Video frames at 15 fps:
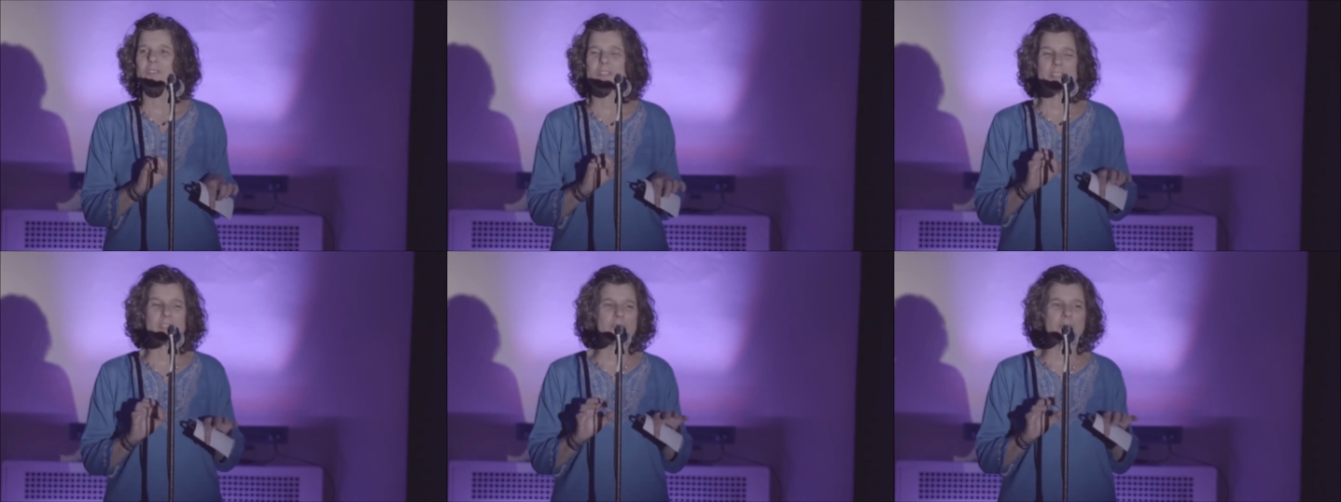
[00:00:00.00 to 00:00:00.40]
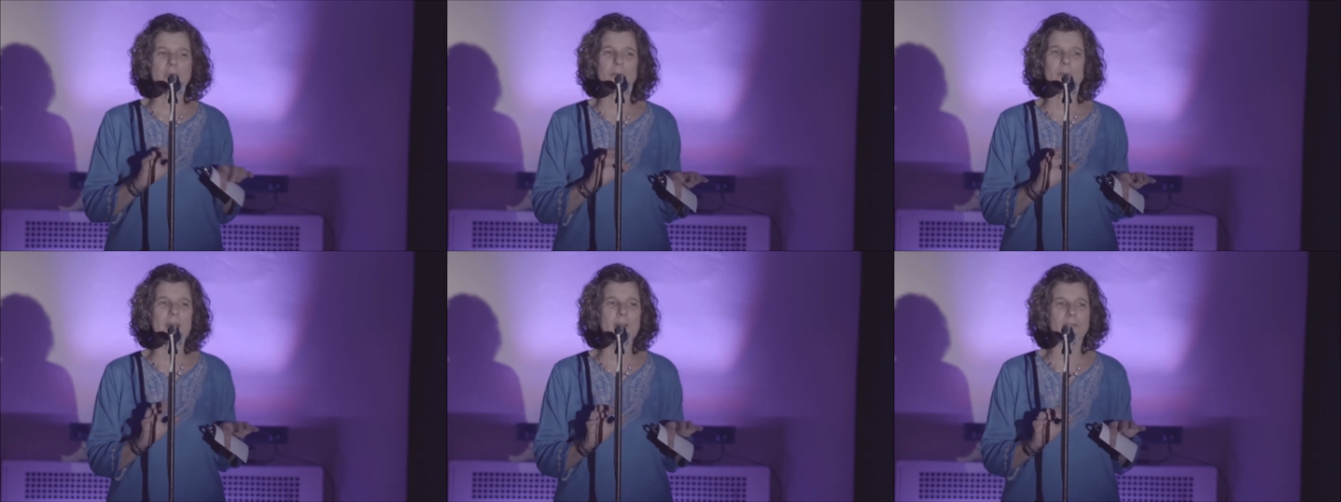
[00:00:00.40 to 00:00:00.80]
did you
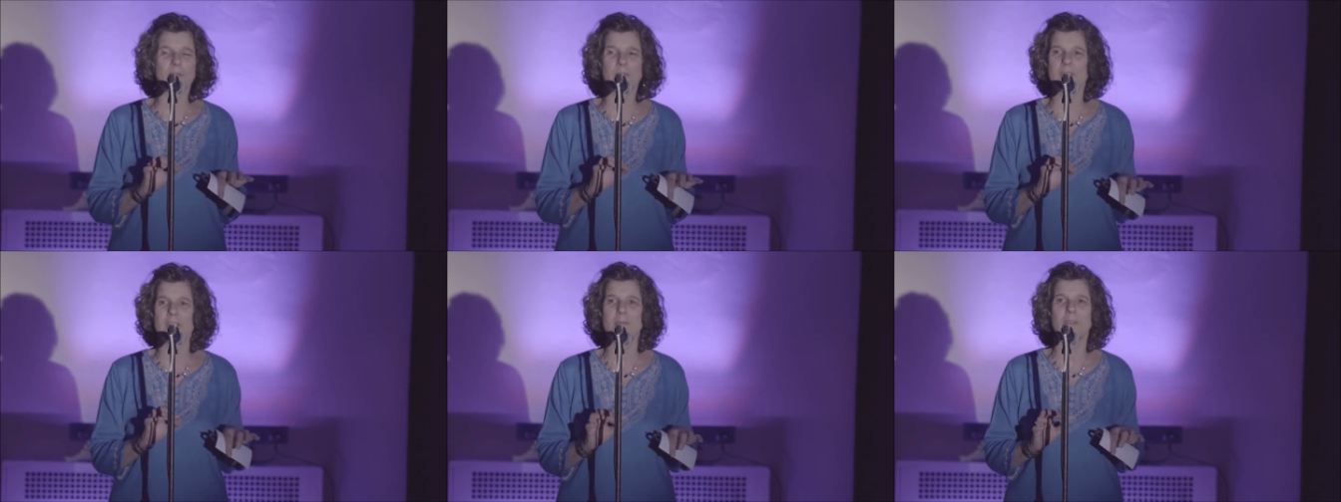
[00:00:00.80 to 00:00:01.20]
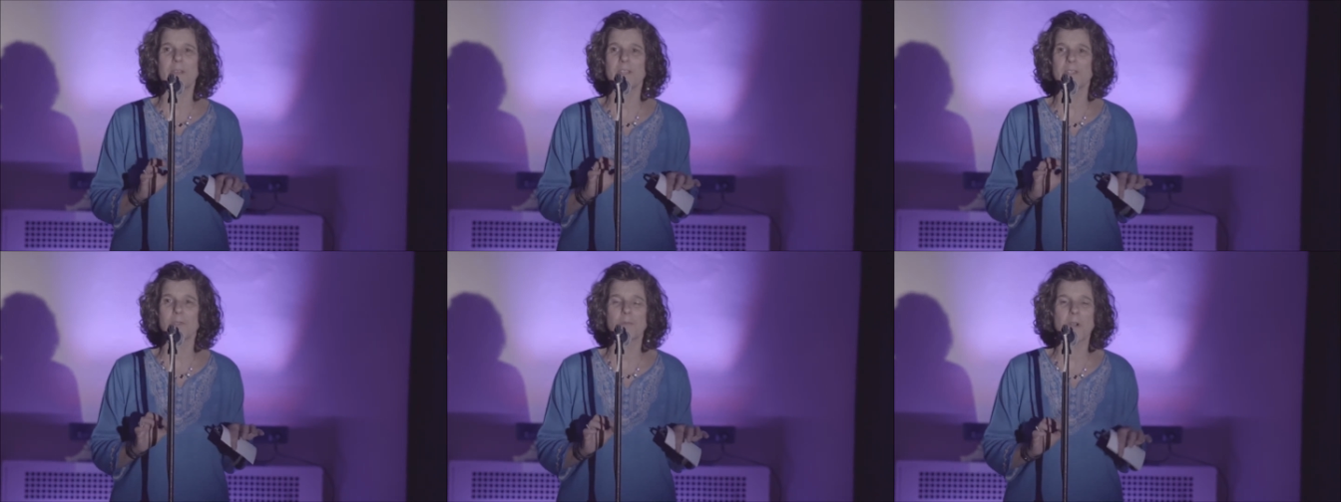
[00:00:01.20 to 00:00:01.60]
hear about 13
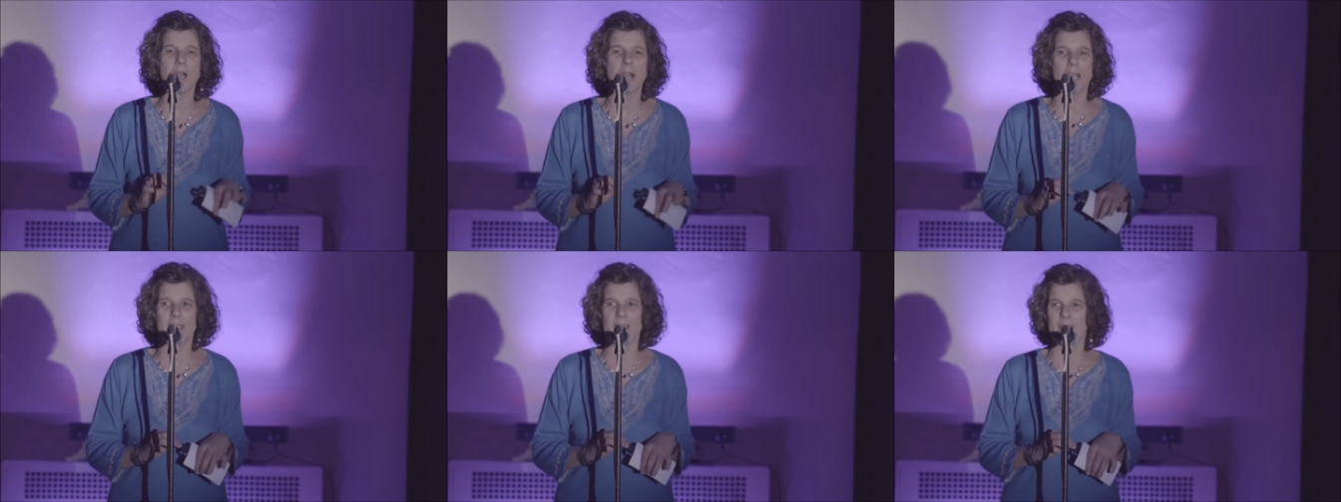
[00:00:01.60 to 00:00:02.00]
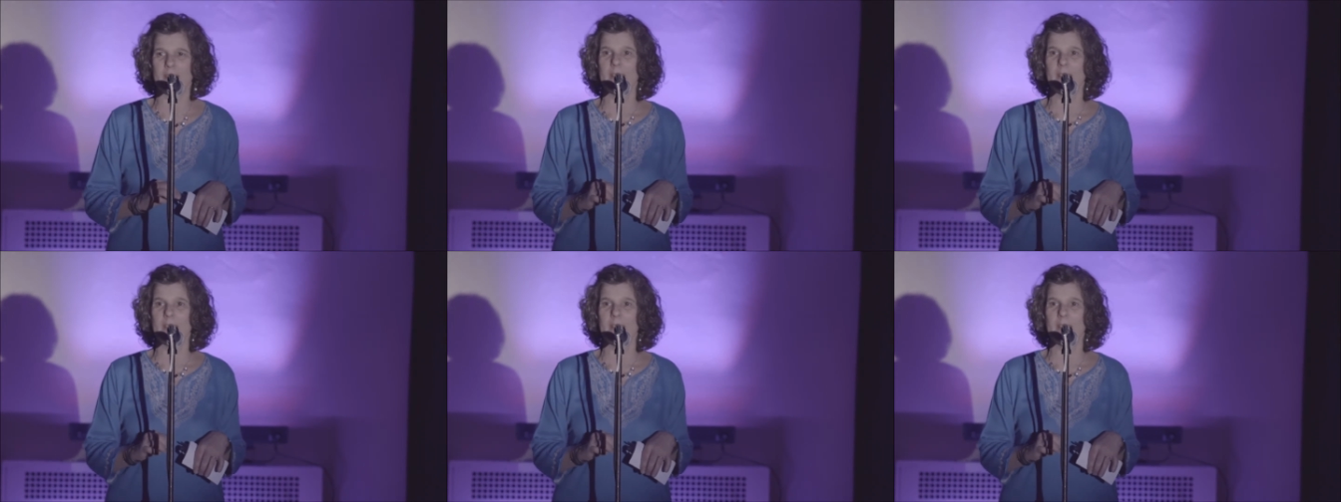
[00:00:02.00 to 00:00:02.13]
Reasons Why?